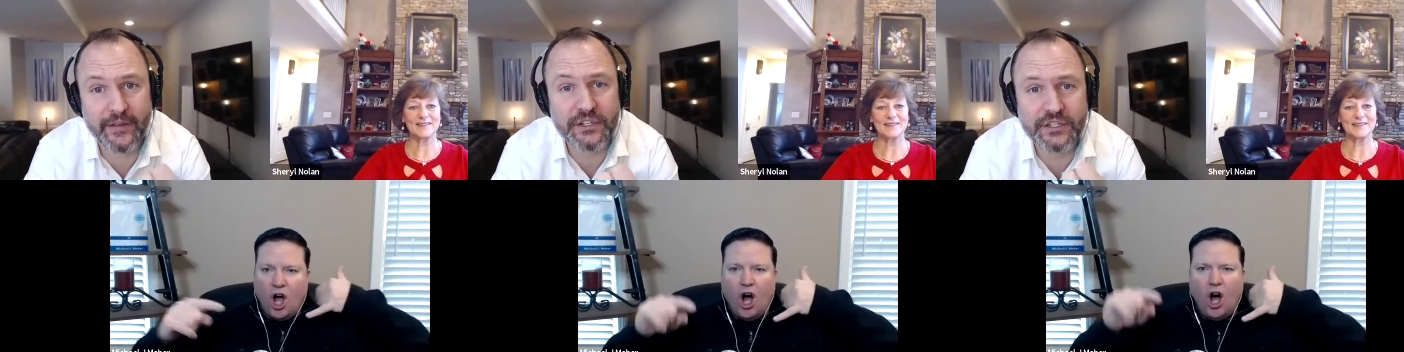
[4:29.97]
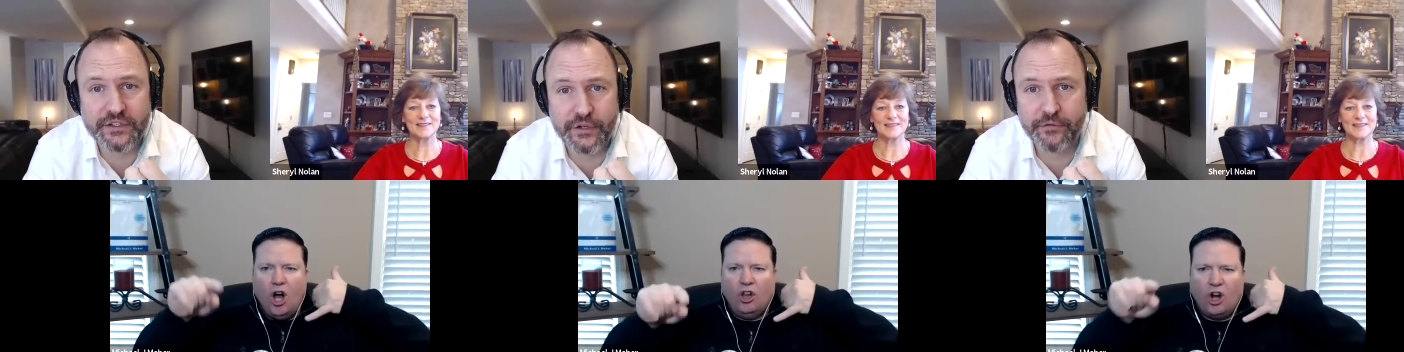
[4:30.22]

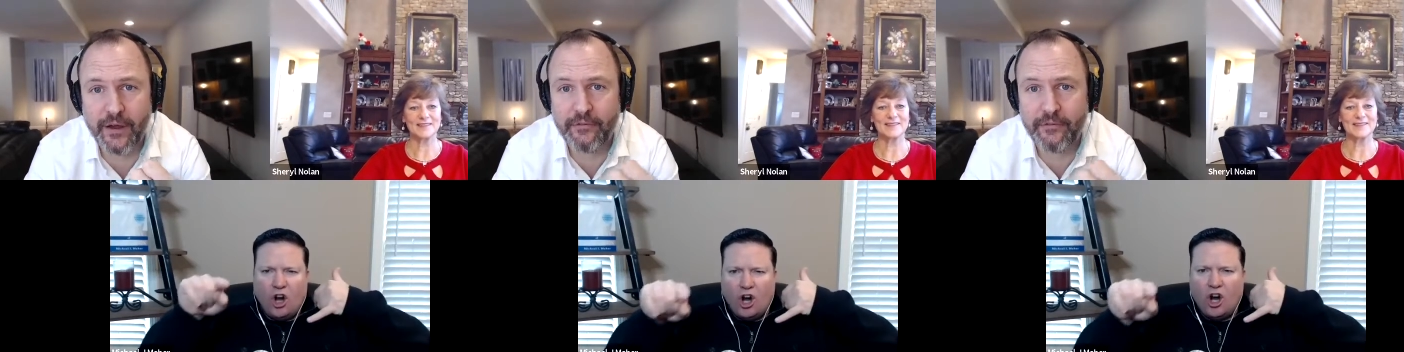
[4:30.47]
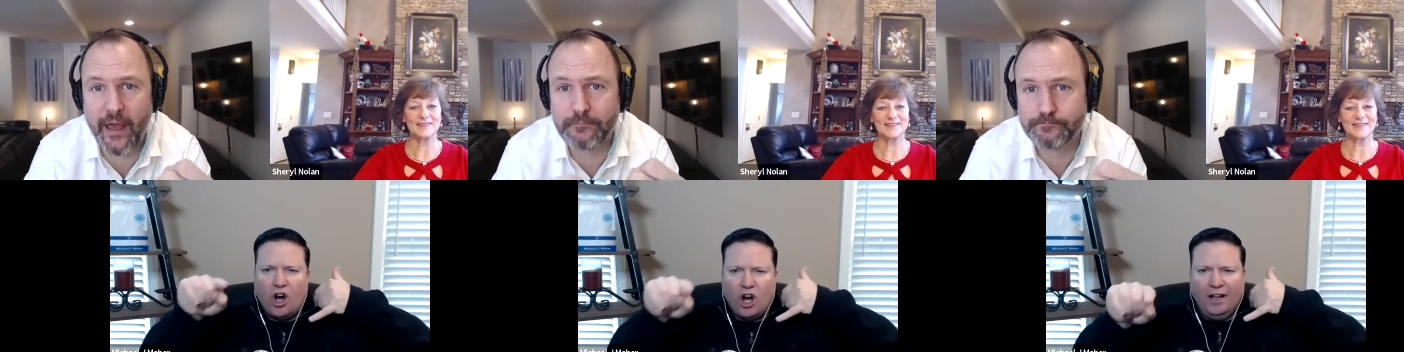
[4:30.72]
Speaker 1: she's certified for
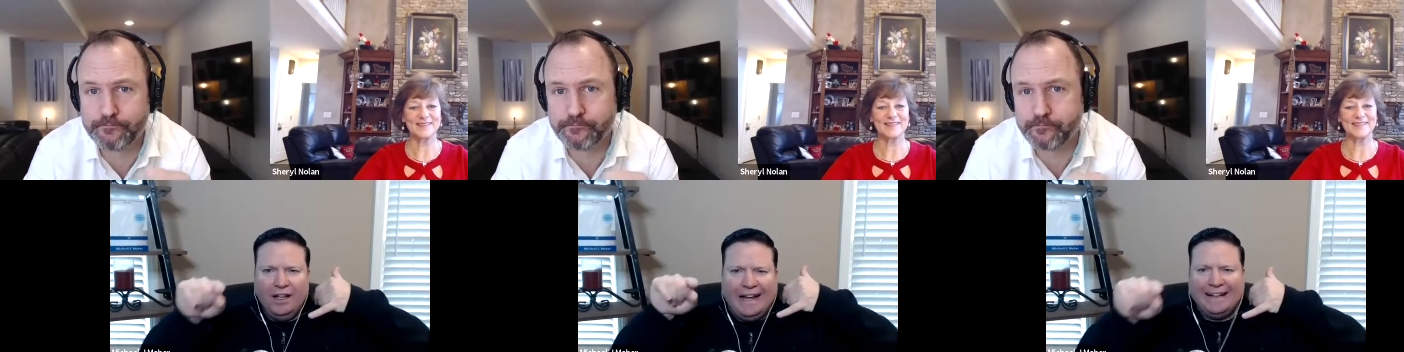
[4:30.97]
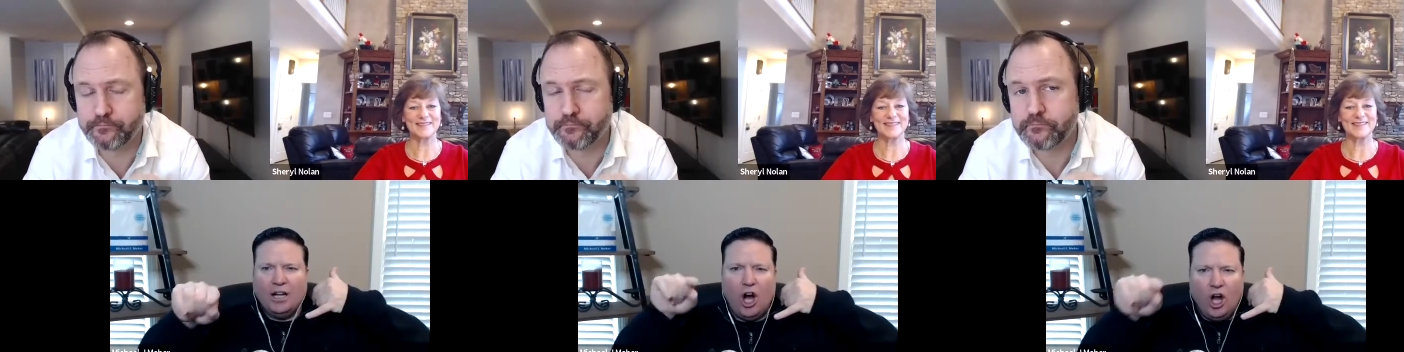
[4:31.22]
that.
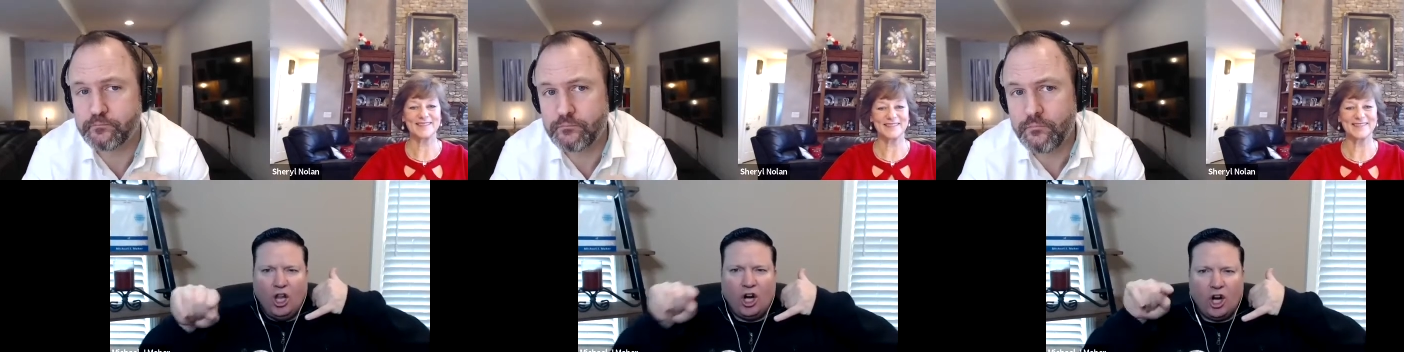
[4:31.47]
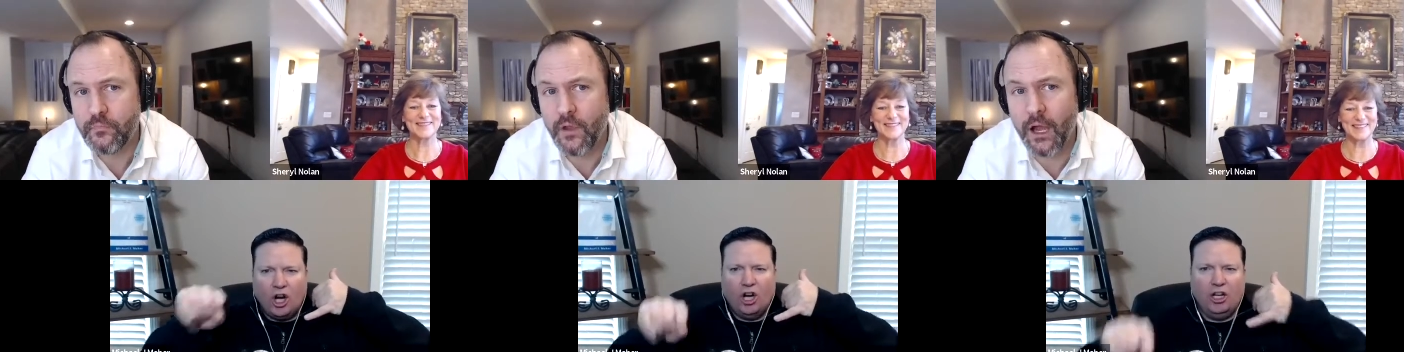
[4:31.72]

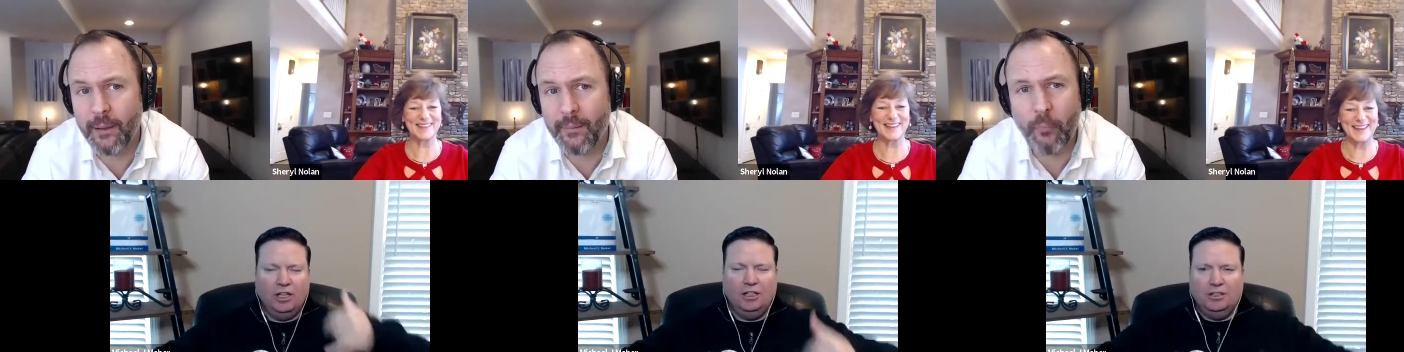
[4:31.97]
Um, and